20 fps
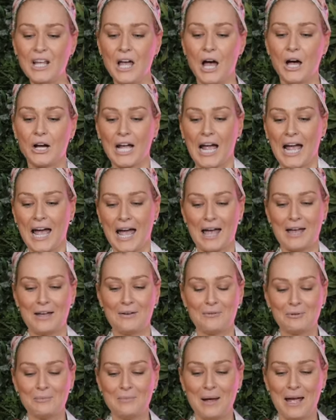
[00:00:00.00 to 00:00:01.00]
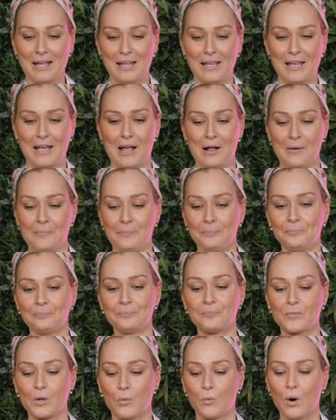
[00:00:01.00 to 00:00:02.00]
Okay, we're making
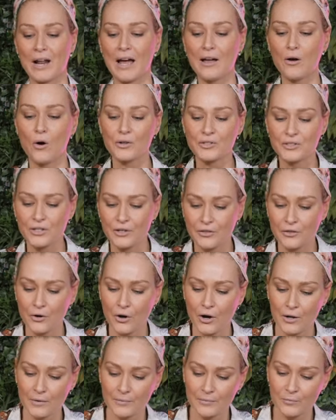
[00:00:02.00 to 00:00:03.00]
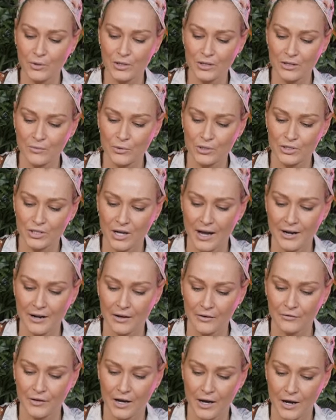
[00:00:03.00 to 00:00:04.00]
what I also thought was kind
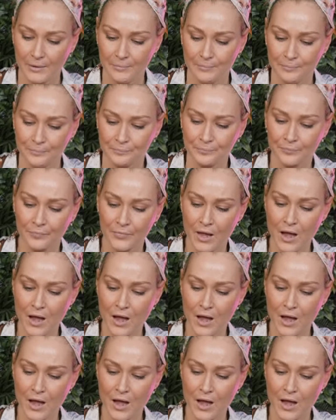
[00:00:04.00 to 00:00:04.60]
of